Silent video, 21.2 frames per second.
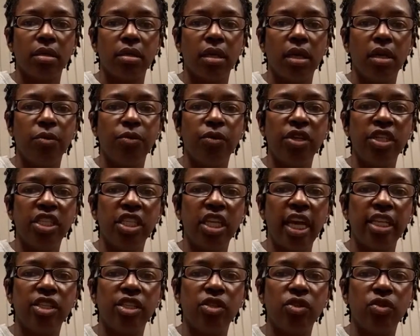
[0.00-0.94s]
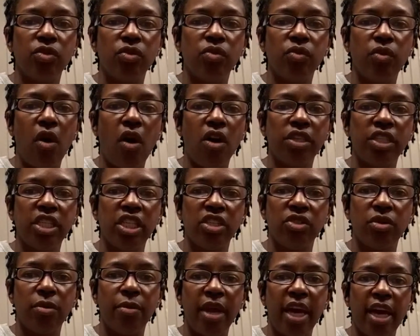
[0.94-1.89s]
Appreciate you, Our
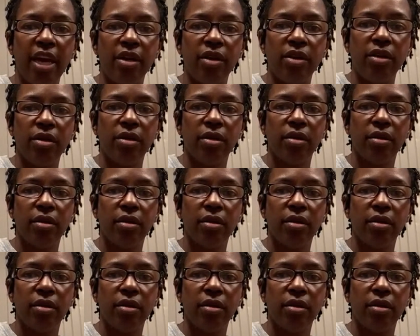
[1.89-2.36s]
Children Matter.